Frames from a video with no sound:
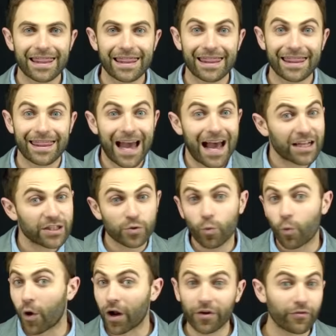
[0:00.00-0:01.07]
that's
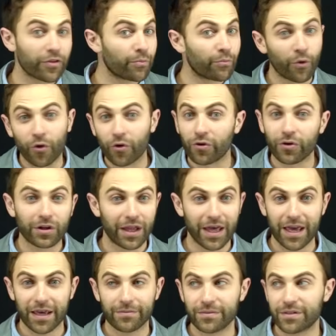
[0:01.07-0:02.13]
one of the moral
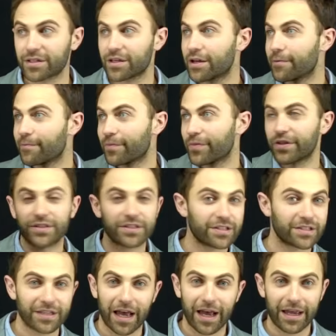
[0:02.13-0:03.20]
claims that
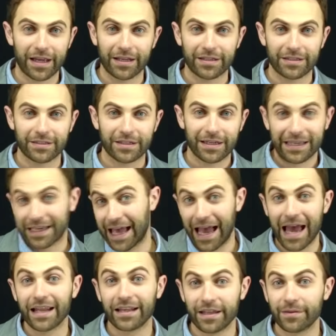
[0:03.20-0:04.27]
societies
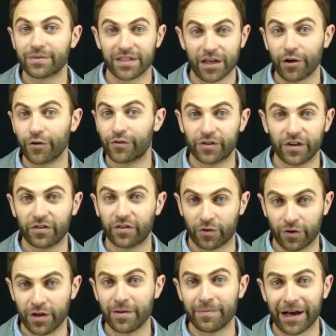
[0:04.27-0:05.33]
can themselves
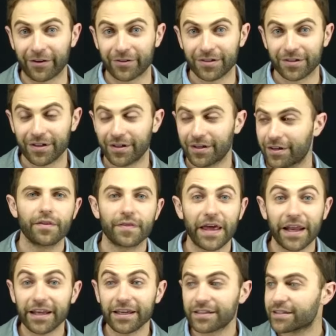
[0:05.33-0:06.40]
disagree about.
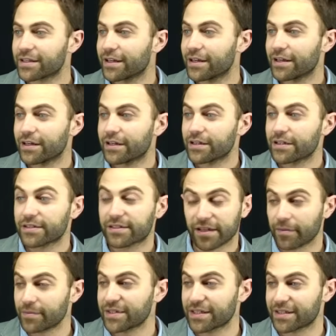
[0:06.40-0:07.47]
That is,
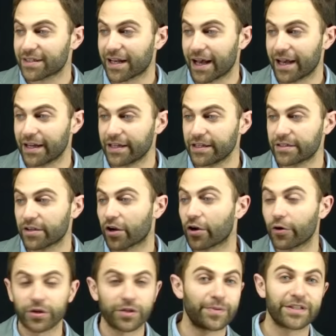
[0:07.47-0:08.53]
some societies are
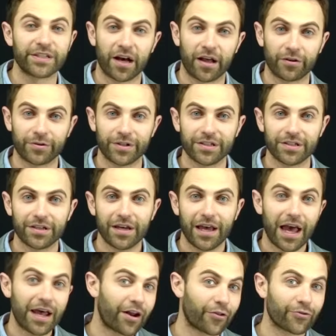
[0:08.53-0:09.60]
going to be tolerant
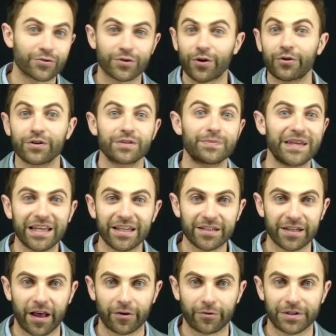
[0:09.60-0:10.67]
and others are going to be
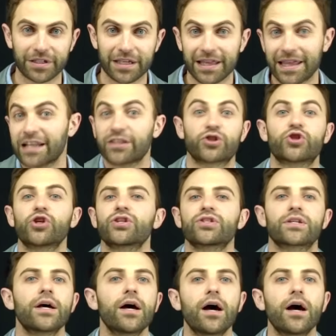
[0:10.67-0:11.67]
intolerant. That's just